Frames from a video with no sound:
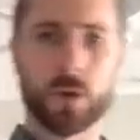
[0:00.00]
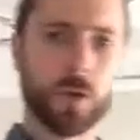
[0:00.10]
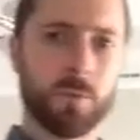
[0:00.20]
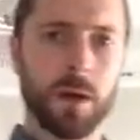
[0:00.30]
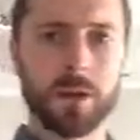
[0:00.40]

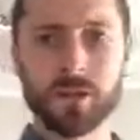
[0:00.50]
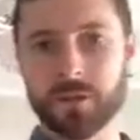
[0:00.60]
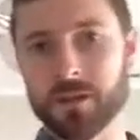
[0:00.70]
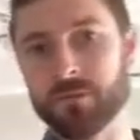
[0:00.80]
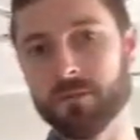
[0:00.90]
your
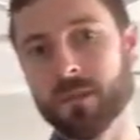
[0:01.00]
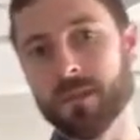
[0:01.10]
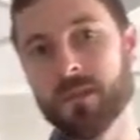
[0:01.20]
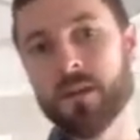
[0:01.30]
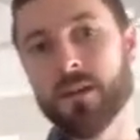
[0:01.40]
MyUM
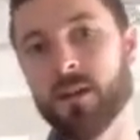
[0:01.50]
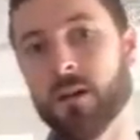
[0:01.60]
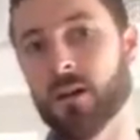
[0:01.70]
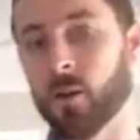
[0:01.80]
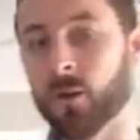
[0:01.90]

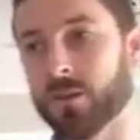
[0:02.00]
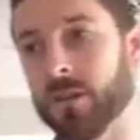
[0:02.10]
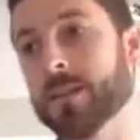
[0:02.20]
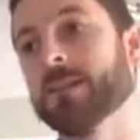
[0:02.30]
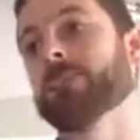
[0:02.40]
course
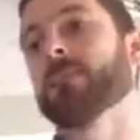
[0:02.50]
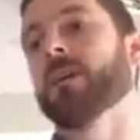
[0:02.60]
link.